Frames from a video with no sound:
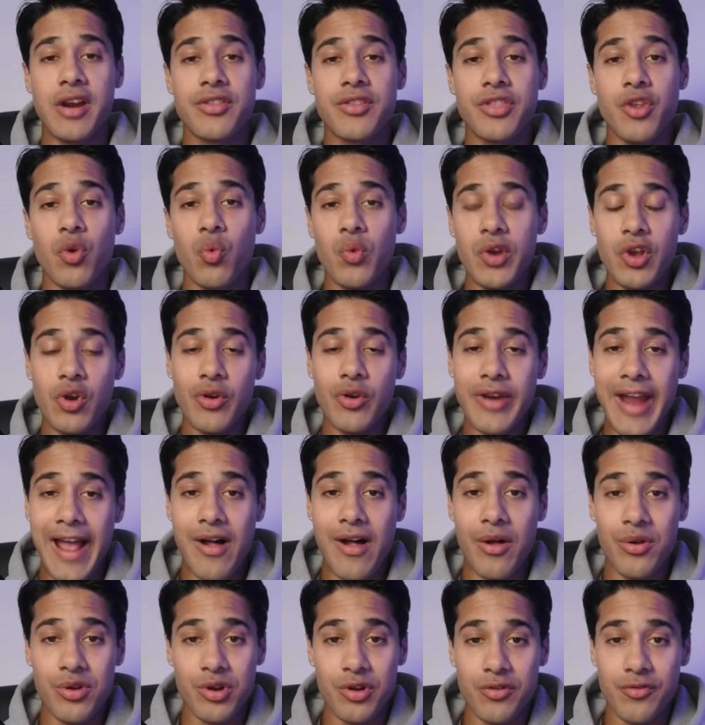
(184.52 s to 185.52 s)
the real
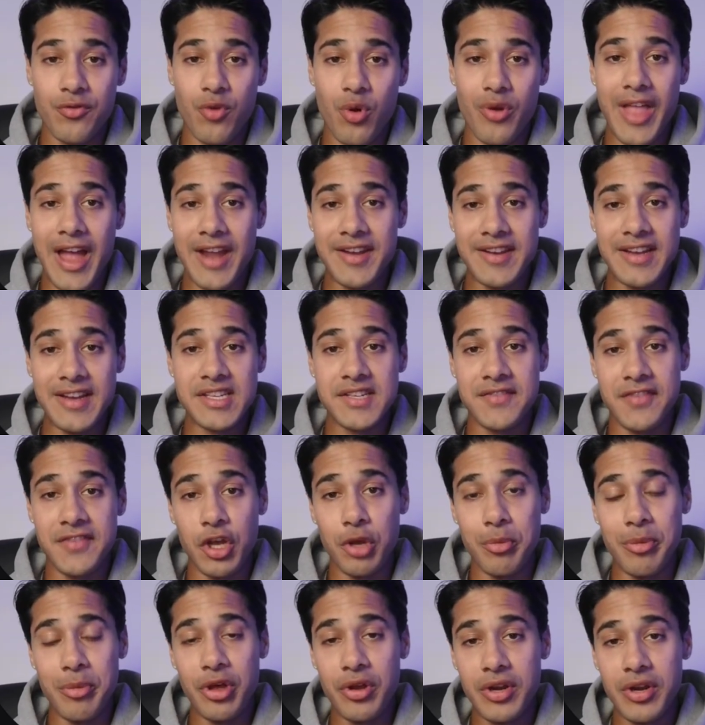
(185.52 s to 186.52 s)
calendar for that day's
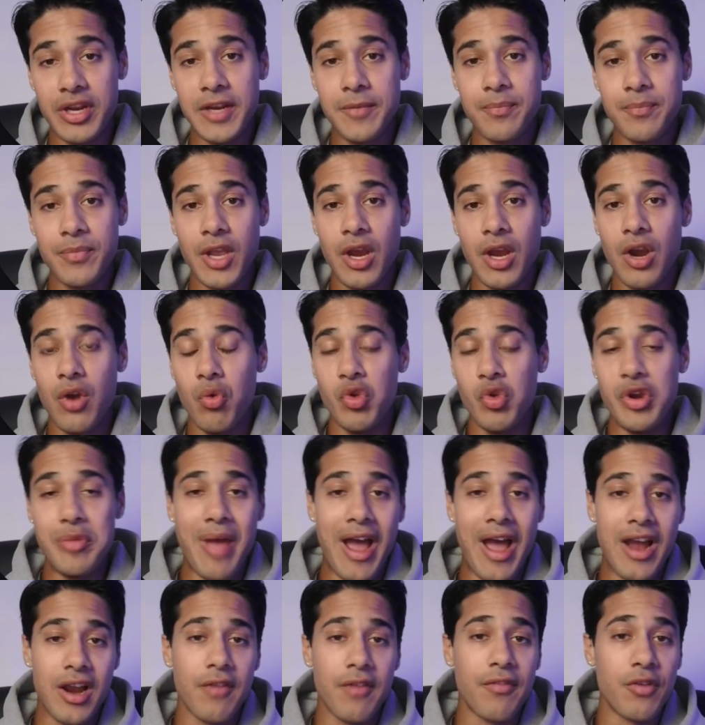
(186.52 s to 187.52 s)
availability, read
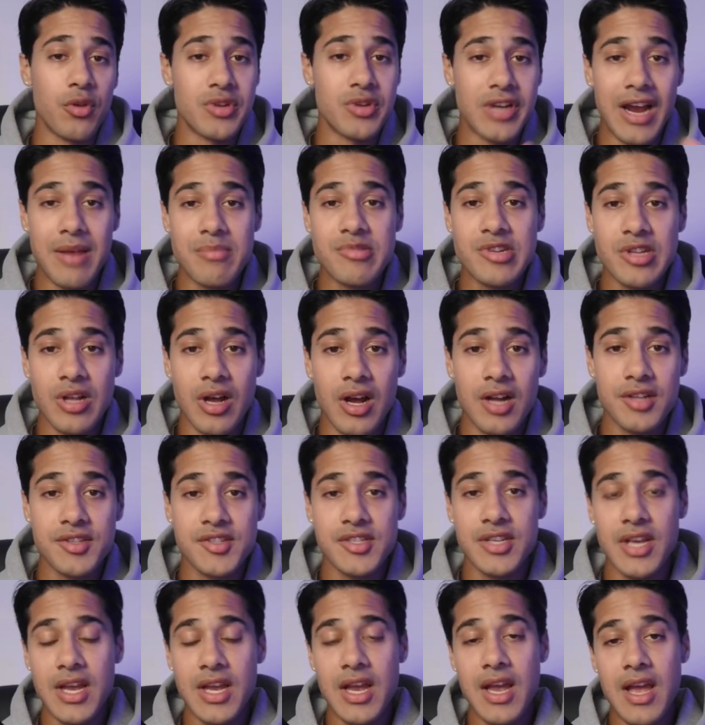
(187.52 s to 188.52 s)
back a few time
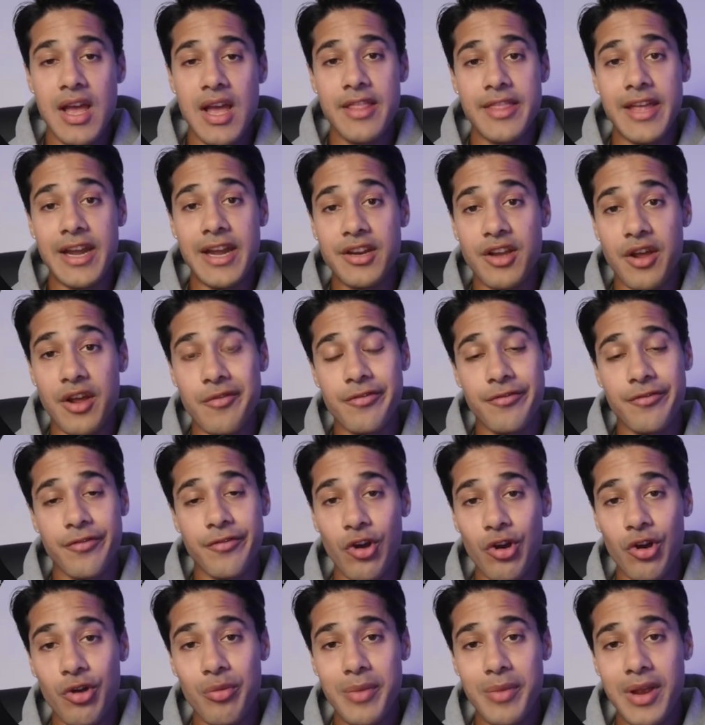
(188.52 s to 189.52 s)
slots, then
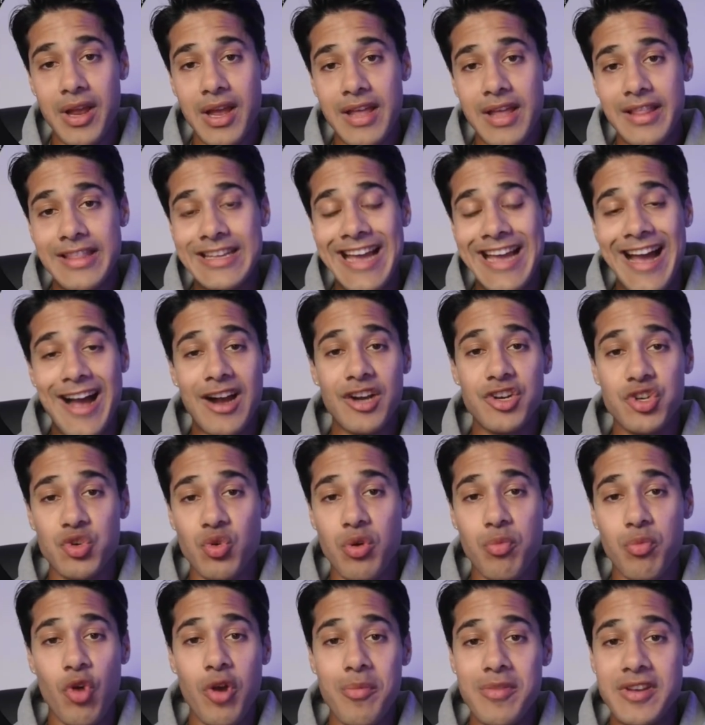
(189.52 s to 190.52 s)
confirm the actual
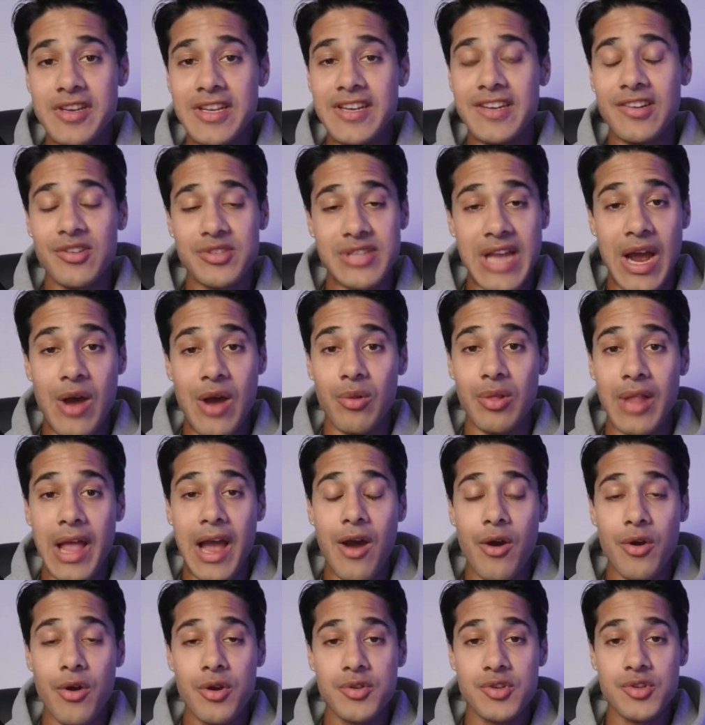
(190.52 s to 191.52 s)
appointment details out
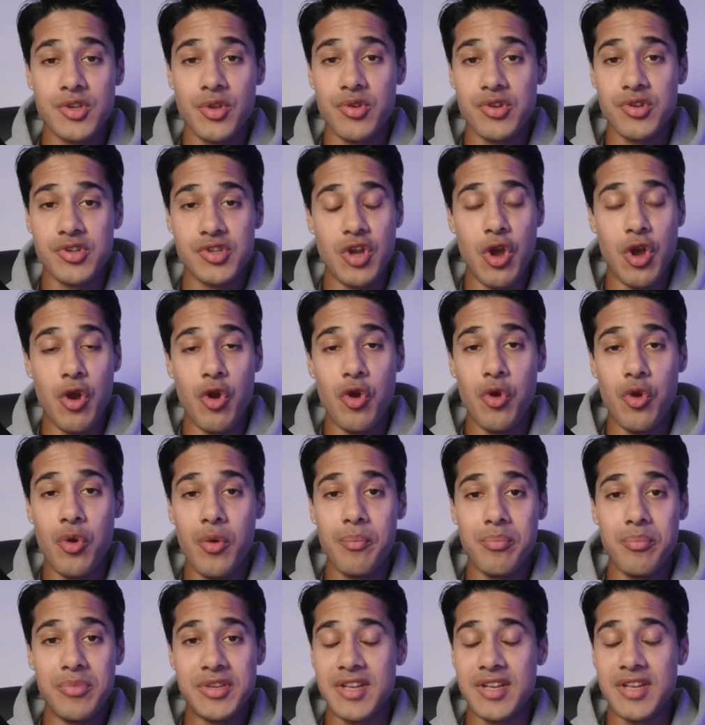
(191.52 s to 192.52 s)
loud so there's no
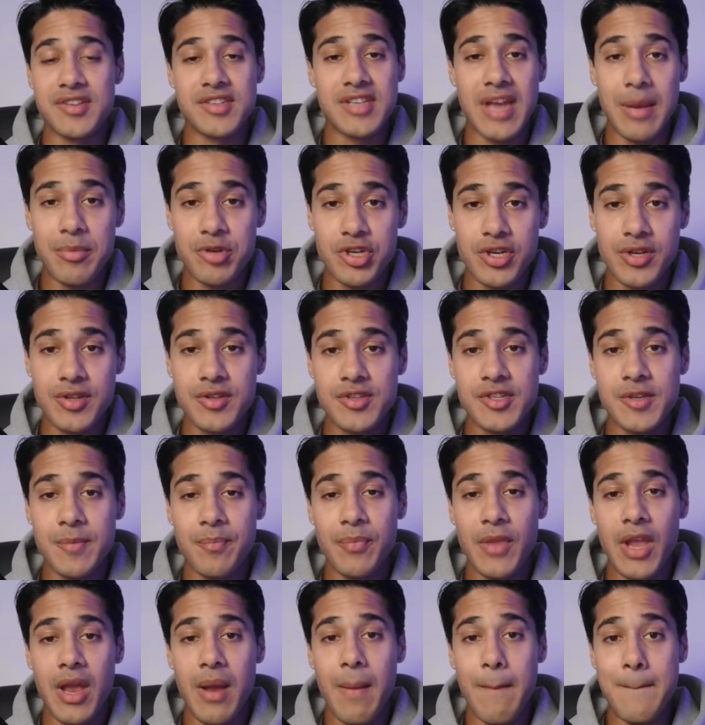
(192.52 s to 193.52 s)
misconceptions,
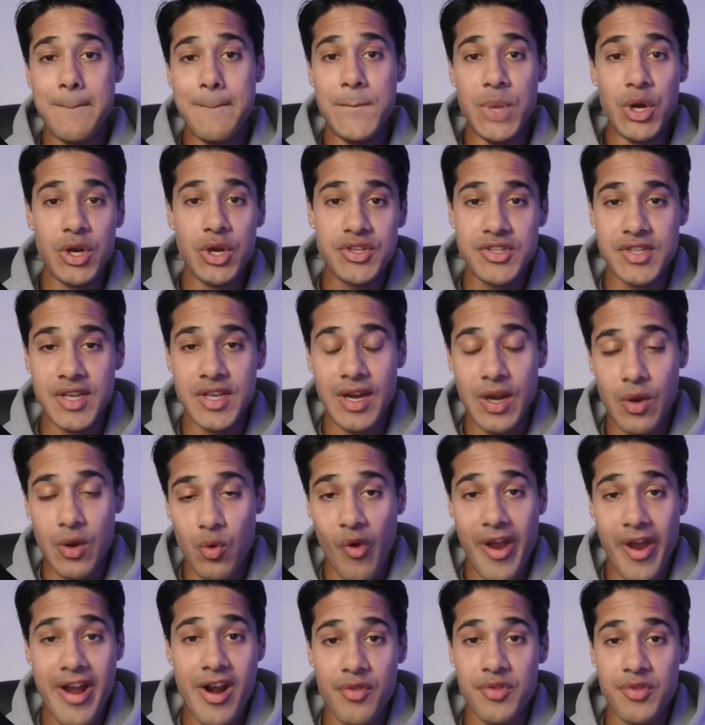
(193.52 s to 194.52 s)
books it
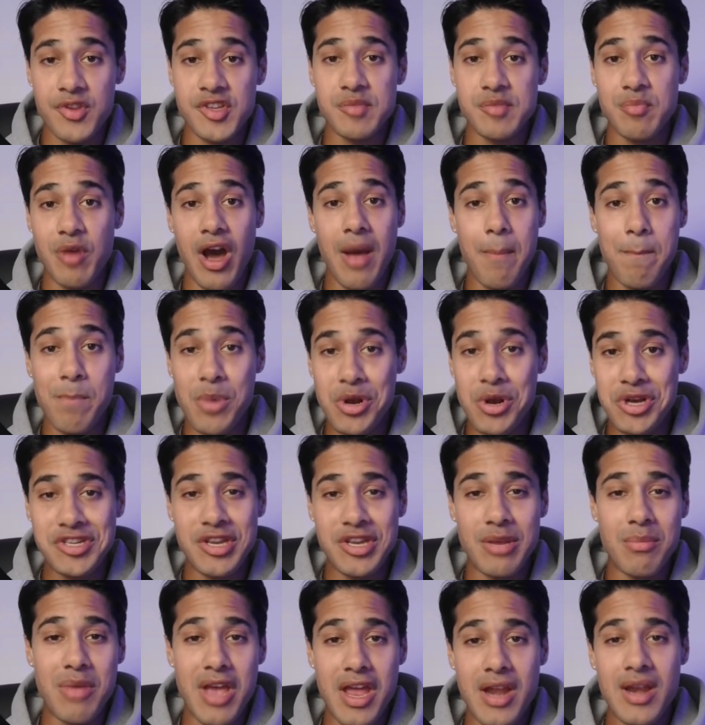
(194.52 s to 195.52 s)
right on the spot, books
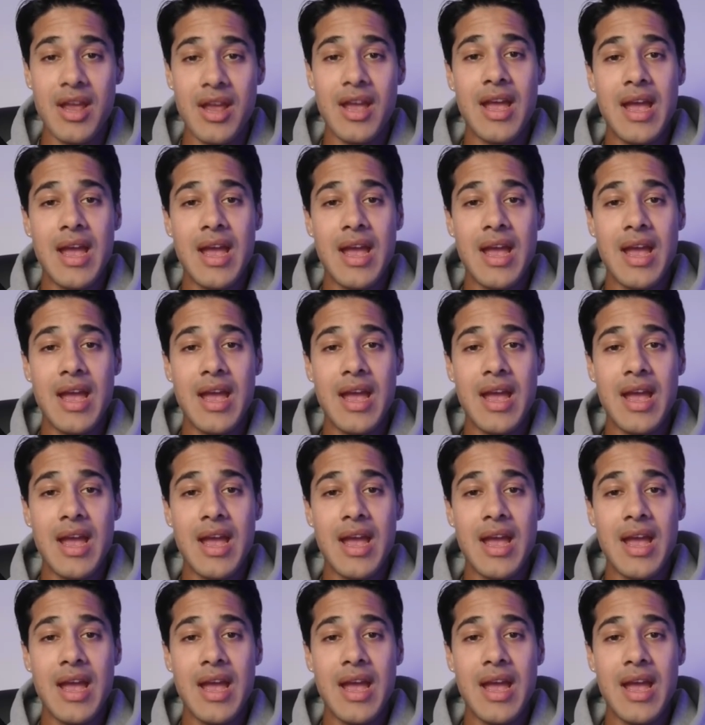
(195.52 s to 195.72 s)
them in,